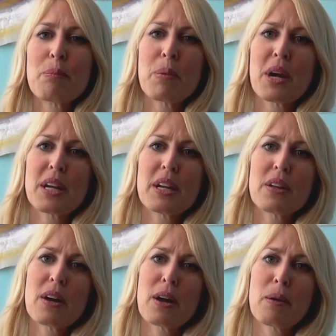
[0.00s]
but
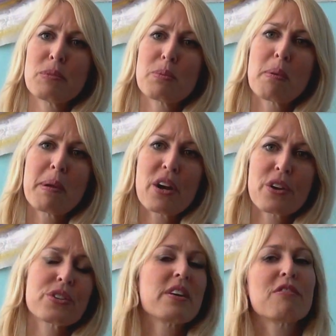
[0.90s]
to prepare
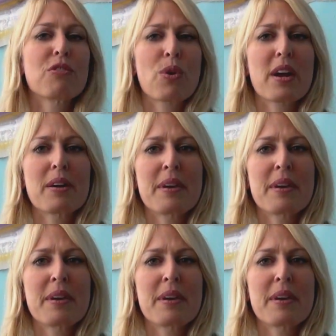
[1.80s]
yourself for it.